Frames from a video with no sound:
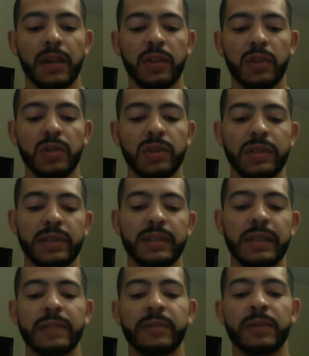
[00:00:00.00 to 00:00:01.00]
Usually,
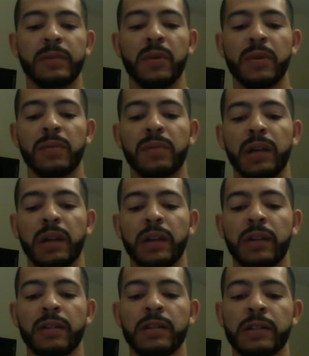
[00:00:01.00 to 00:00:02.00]
sensory motor play
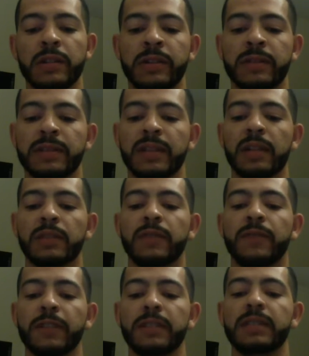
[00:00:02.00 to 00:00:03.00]
occurs during the child's
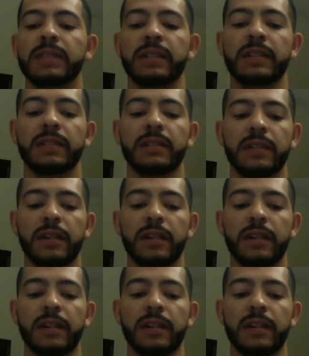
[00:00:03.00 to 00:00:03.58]
first year,